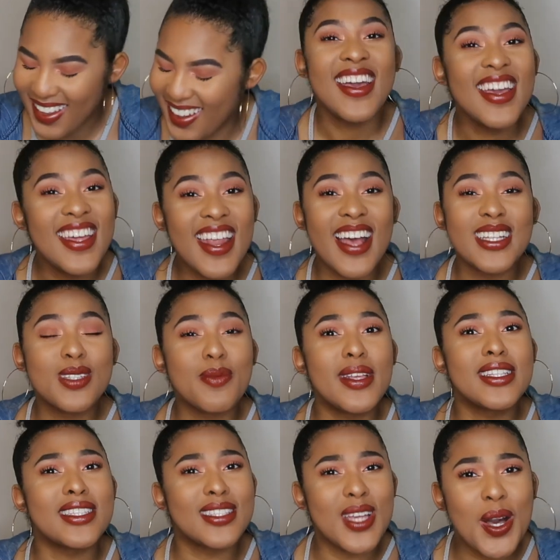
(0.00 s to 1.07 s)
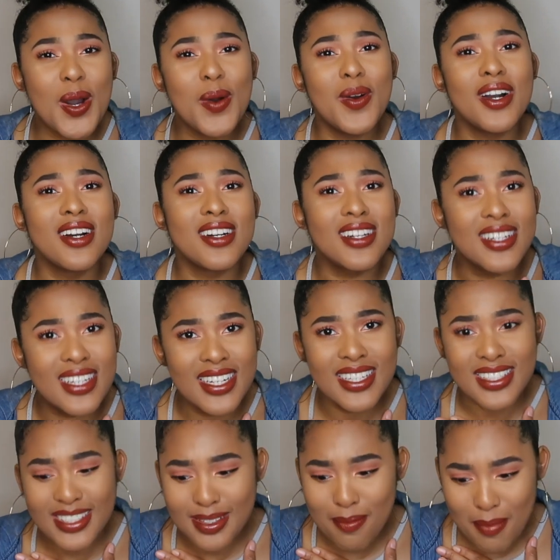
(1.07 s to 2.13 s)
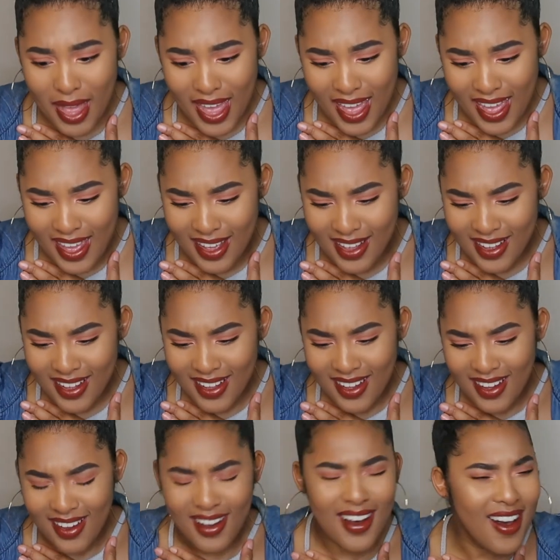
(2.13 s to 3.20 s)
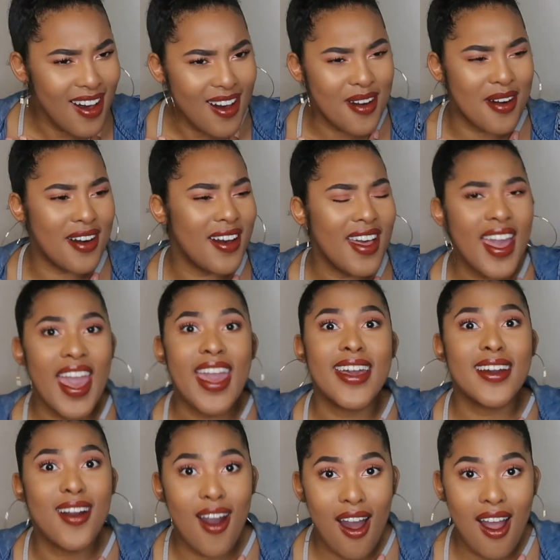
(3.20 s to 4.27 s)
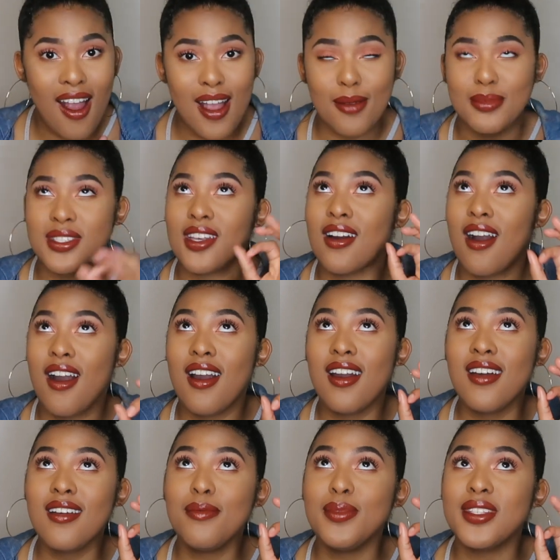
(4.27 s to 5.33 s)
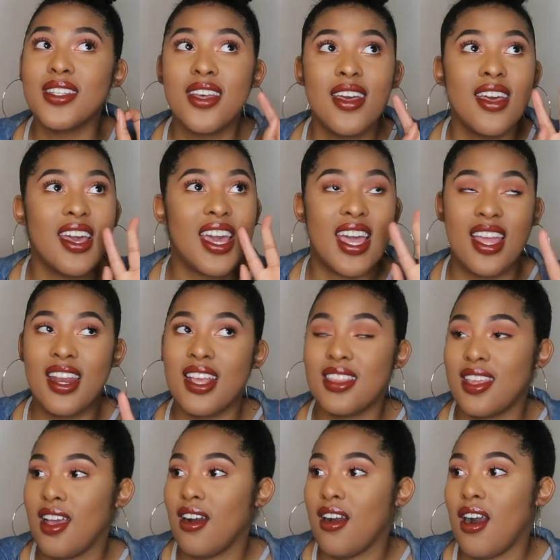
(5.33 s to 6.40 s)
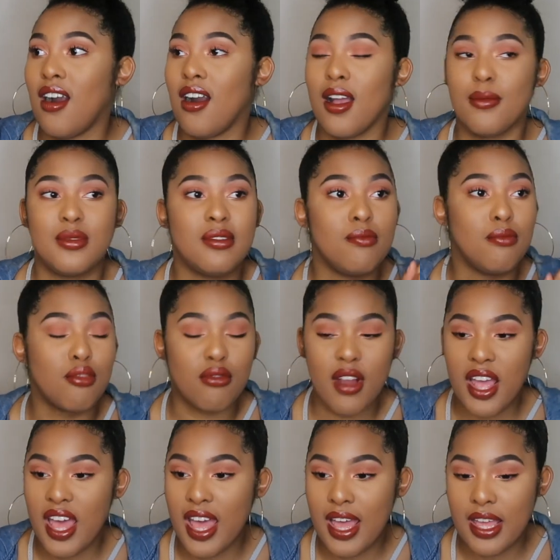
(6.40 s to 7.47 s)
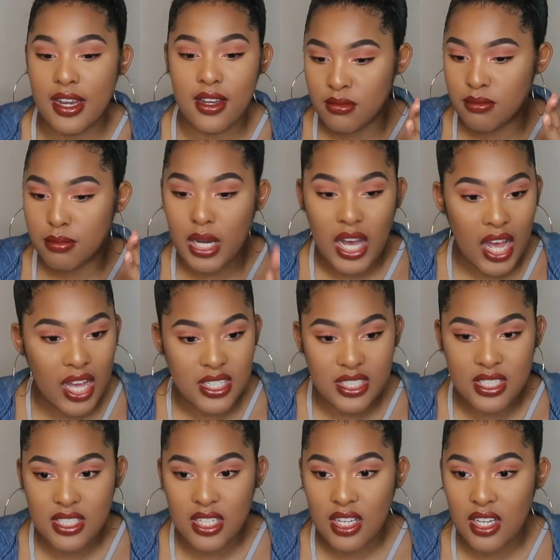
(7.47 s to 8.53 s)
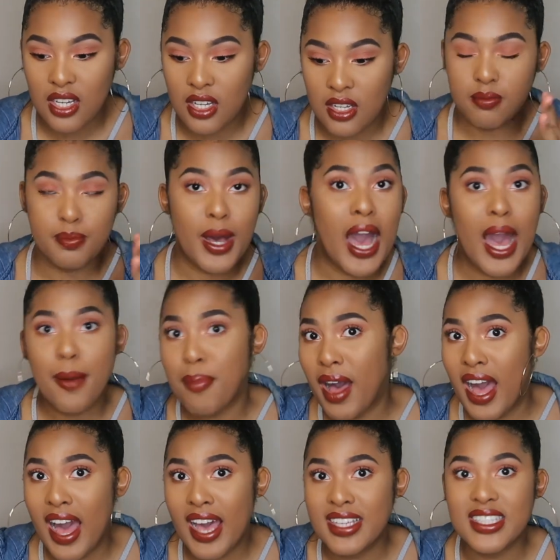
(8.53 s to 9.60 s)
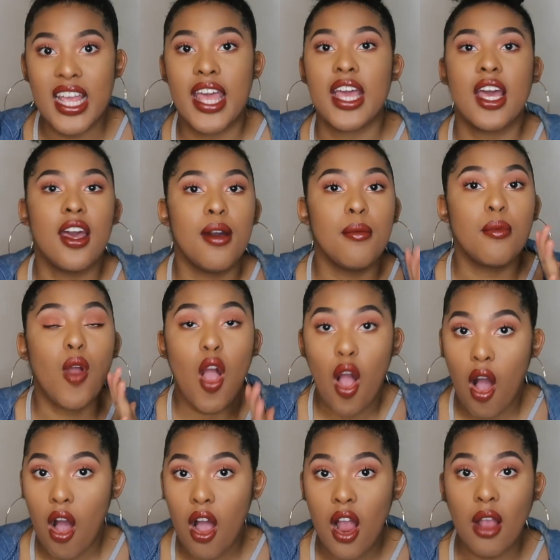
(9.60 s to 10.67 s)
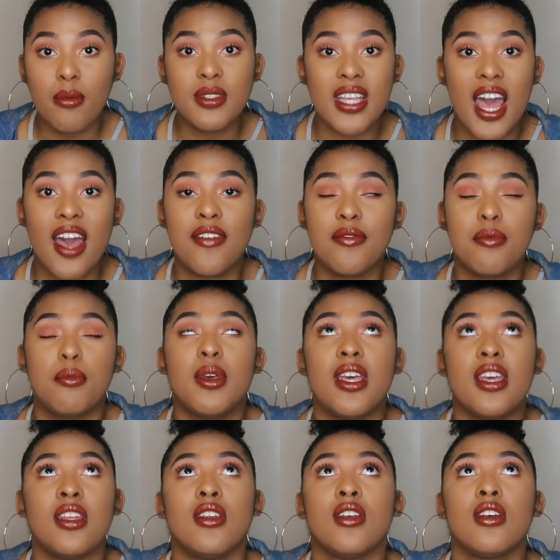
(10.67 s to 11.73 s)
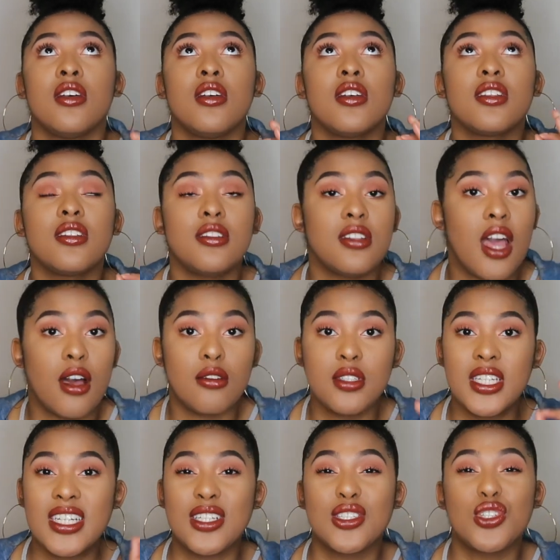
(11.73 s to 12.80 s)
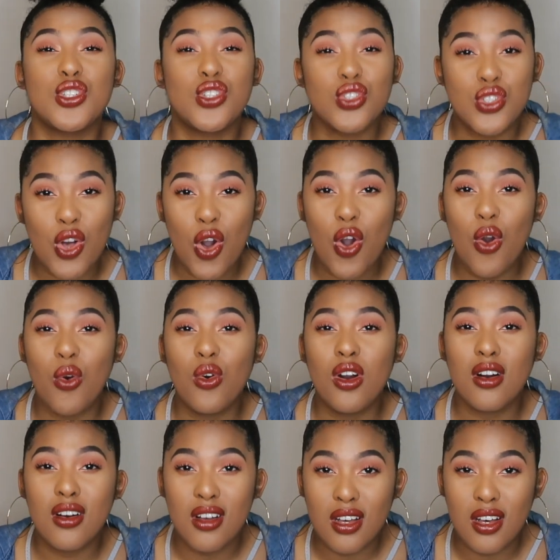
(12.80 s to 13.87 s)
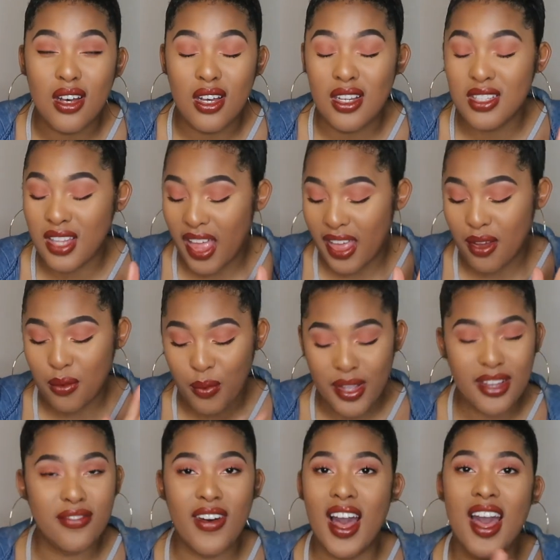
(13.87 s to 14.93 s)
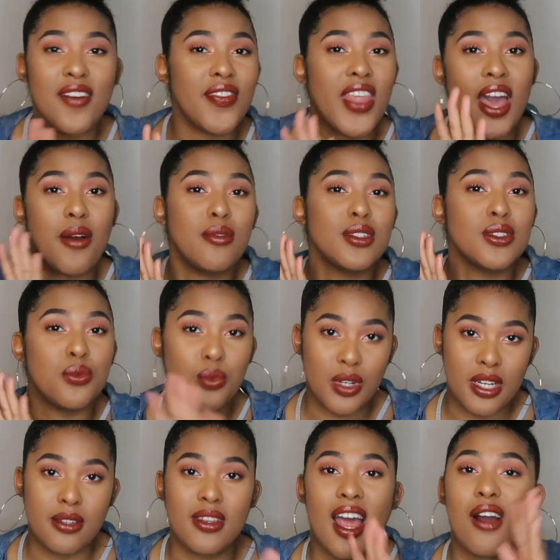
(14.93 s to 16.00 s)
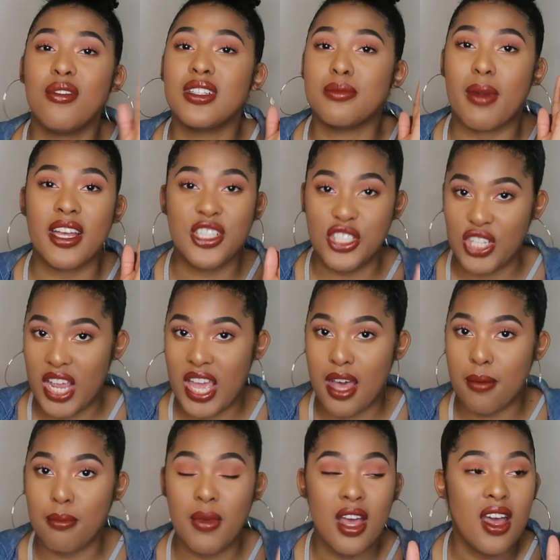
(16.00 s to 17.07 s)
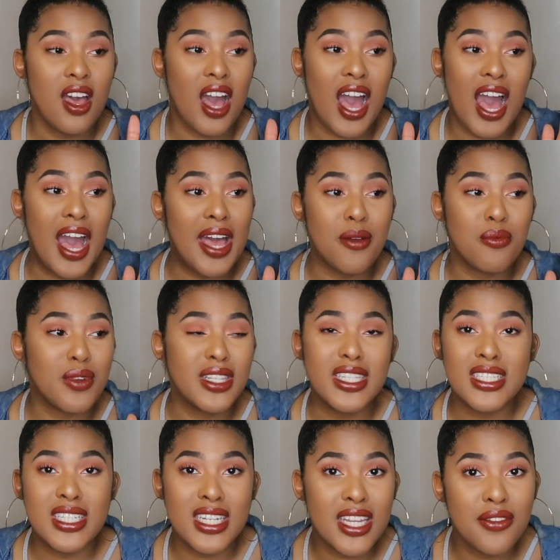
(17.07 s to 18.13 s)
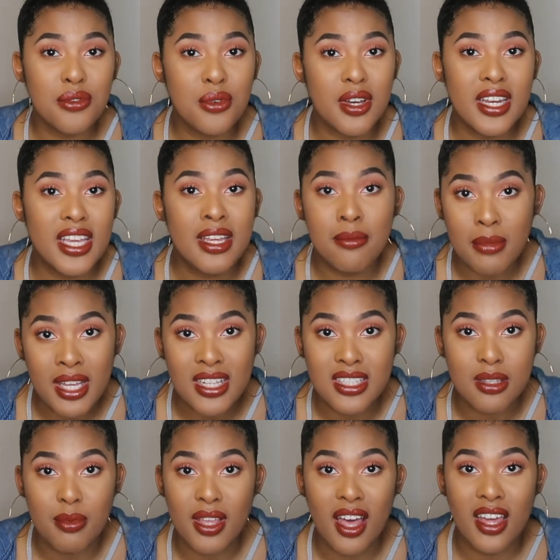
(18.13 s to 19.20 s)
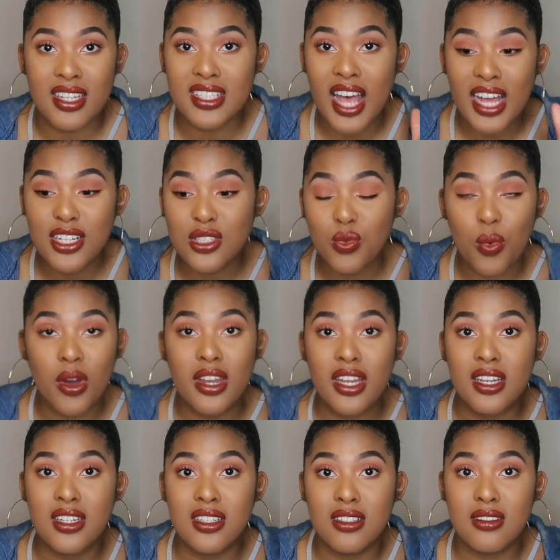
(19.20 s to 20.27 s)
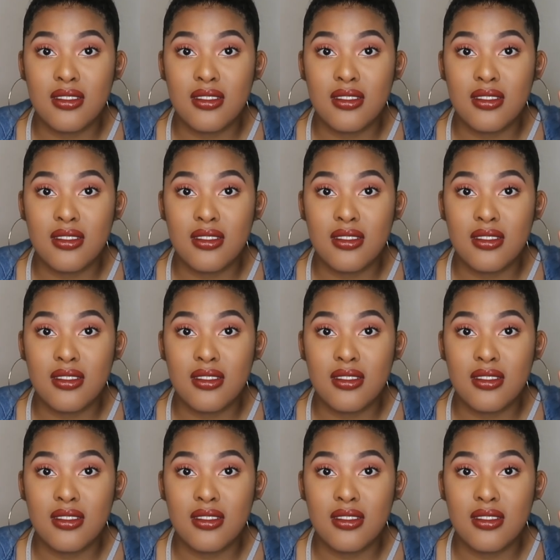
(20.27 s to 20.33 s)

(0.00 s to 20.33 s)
It has been so good to me. Oh, and carbs, anything carbs, bread, pasta, Popeyes, like carbs have been sounding so good. Like week five, that was my jam. I really didn't even want to eat meat, to be honest. I just wanted